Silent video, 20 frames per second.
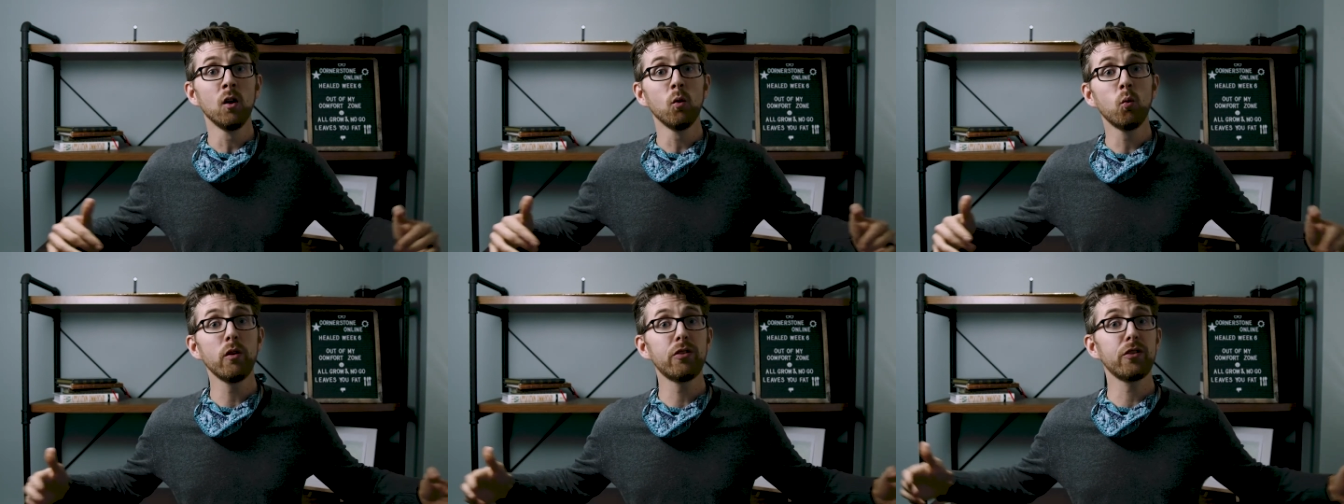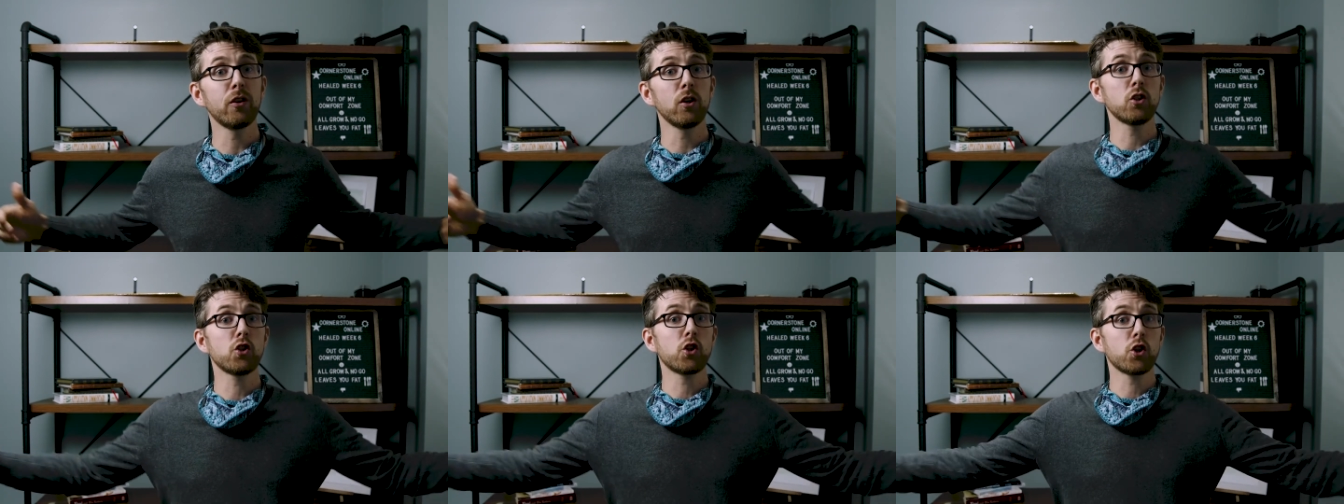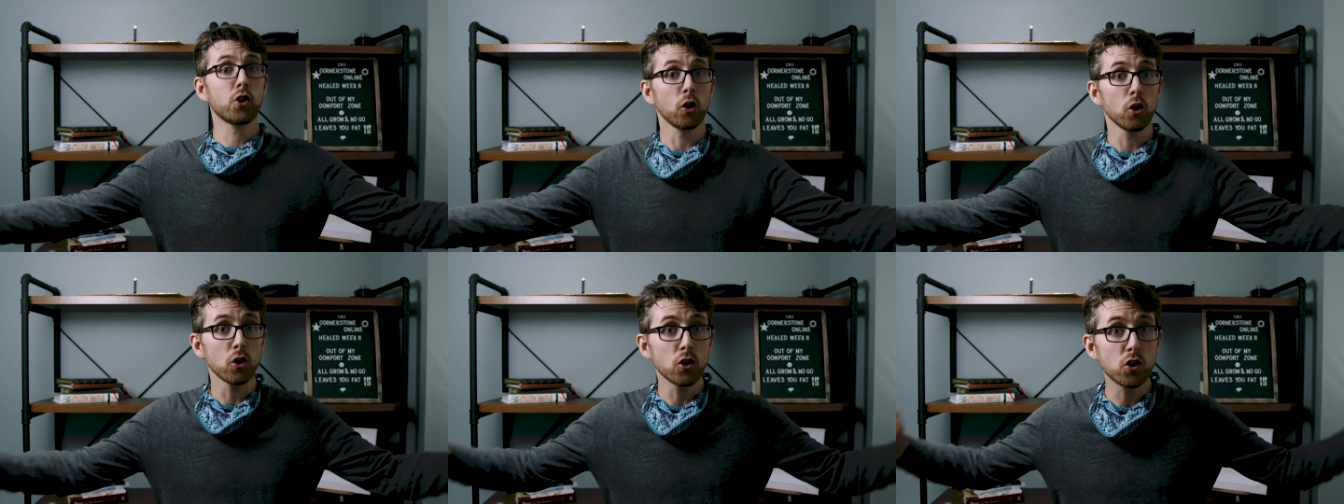with our
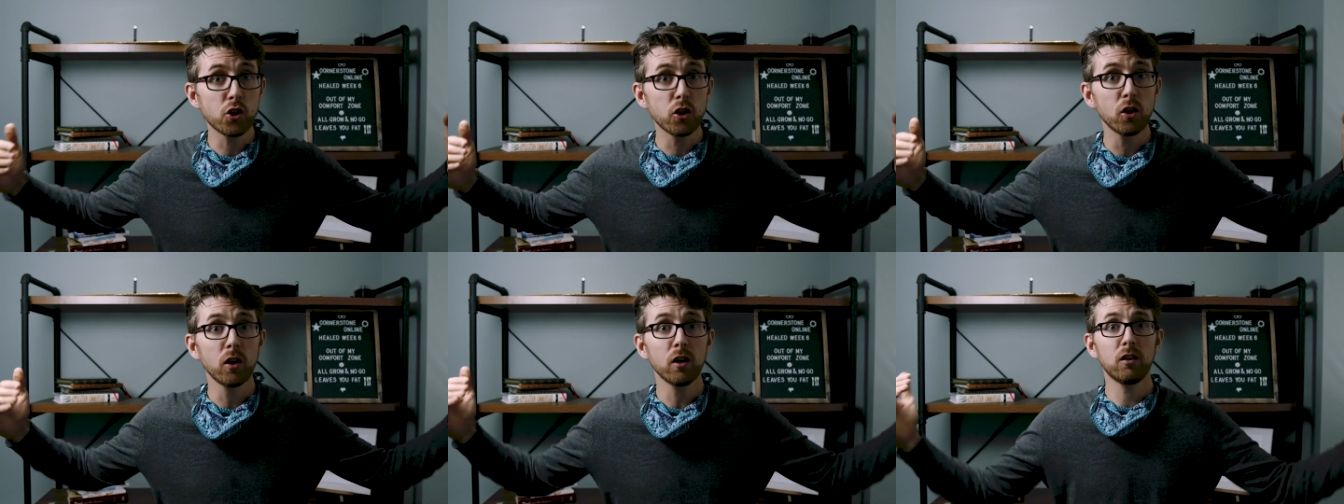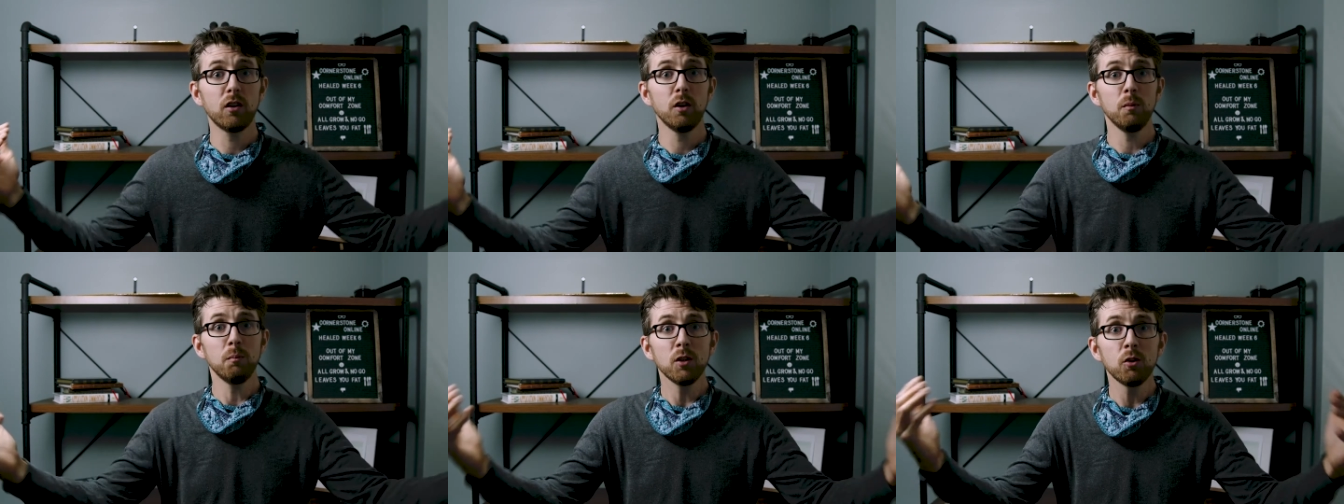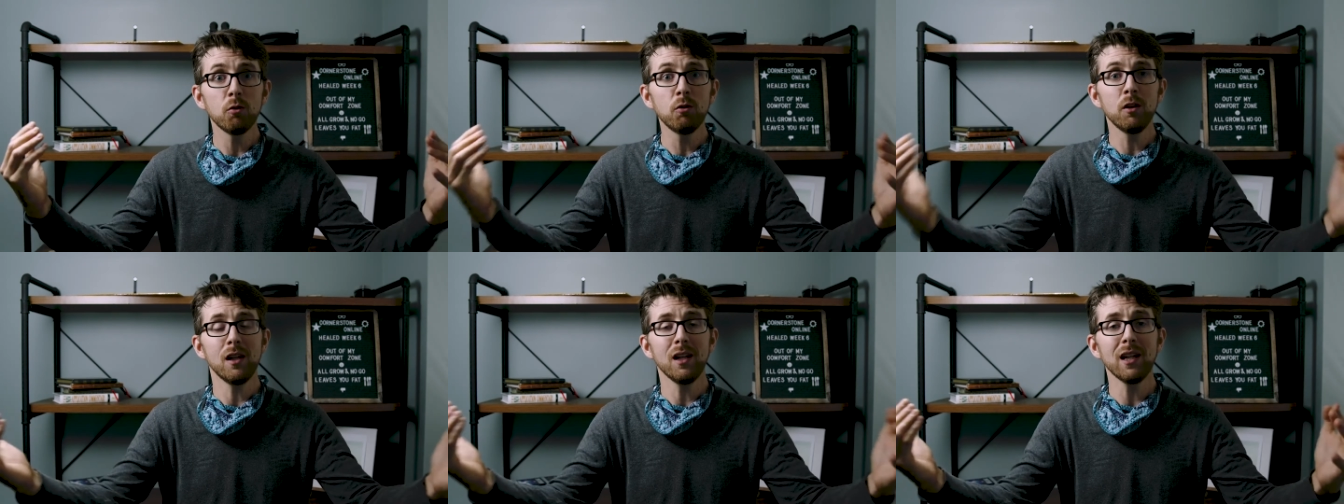church
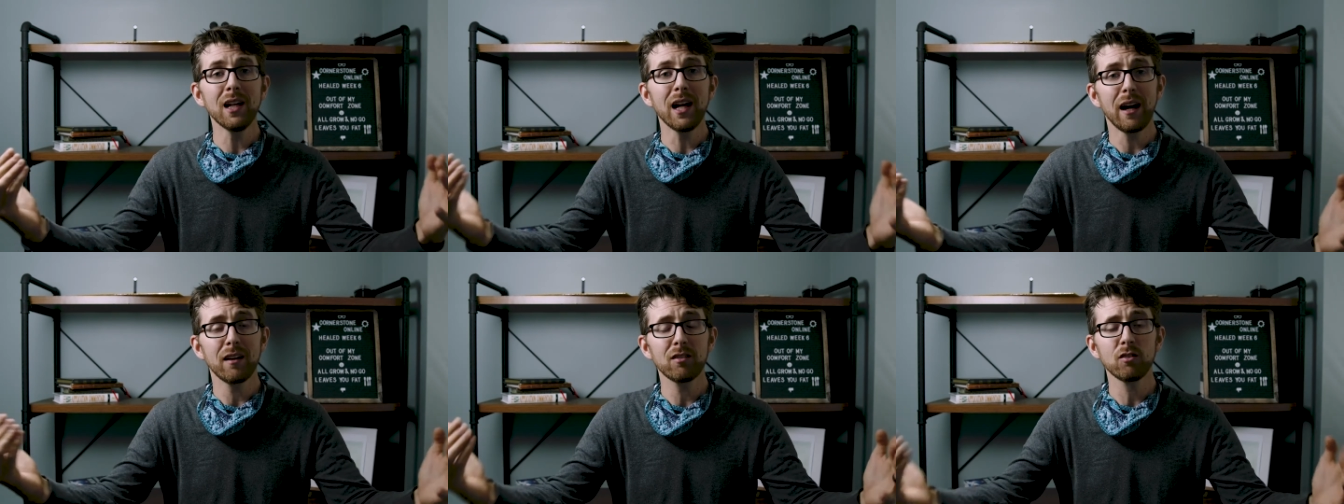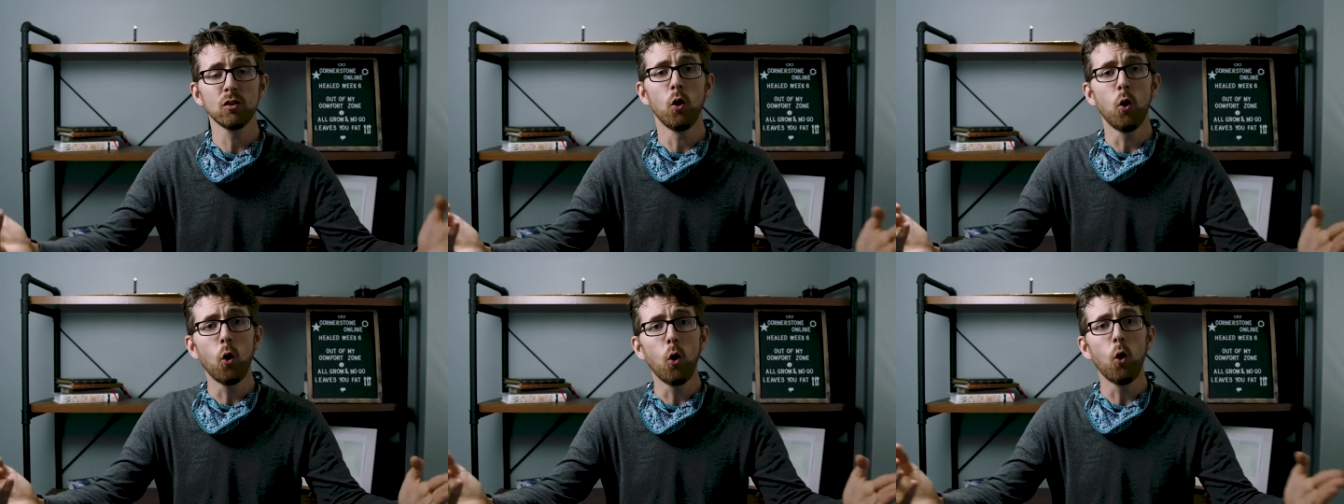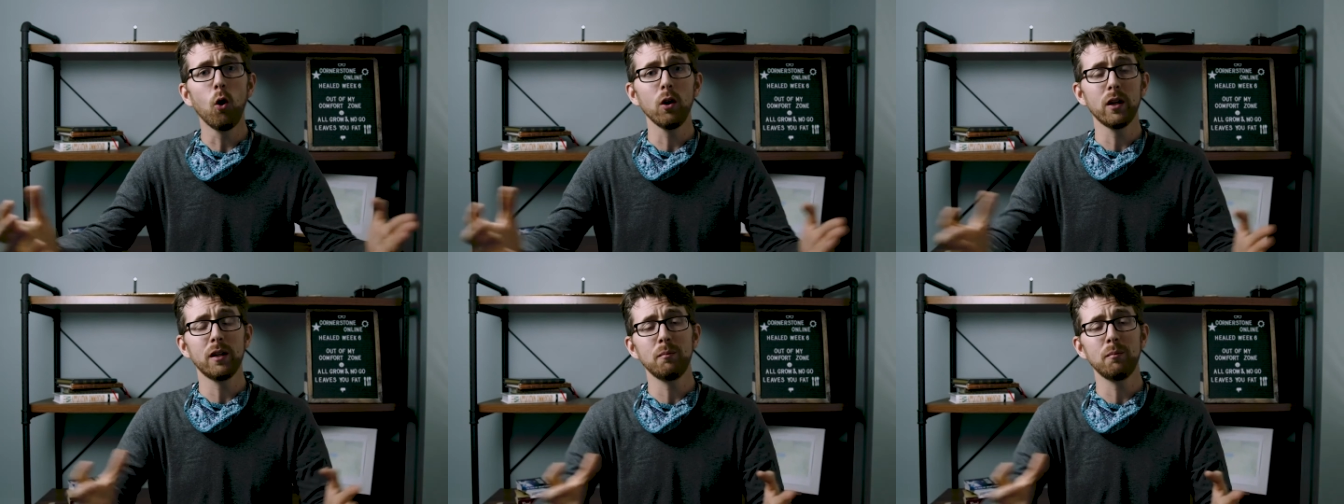community as a whole.